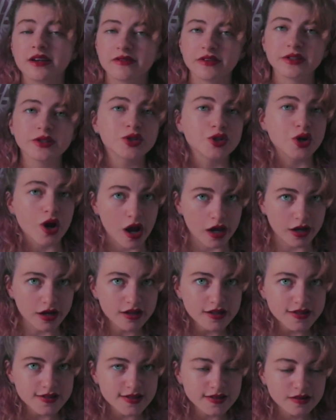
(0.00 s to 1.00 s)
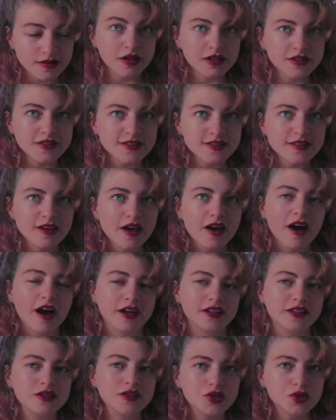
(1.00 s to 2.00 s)
never tried it, but
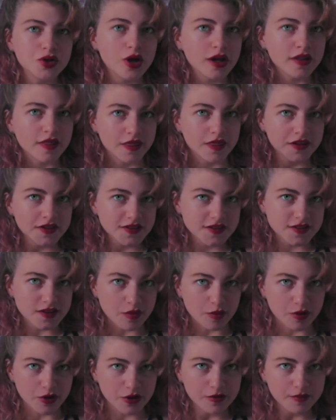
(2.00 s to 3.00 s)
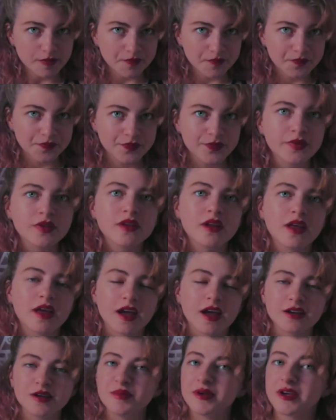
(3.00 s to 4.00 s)
I did try it this summer
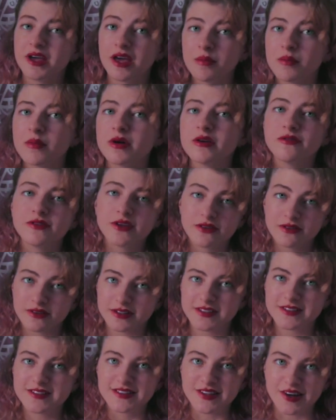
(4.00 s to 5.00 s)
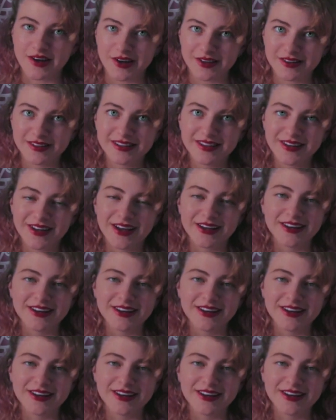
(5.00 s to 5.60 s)
and it became my favorite style.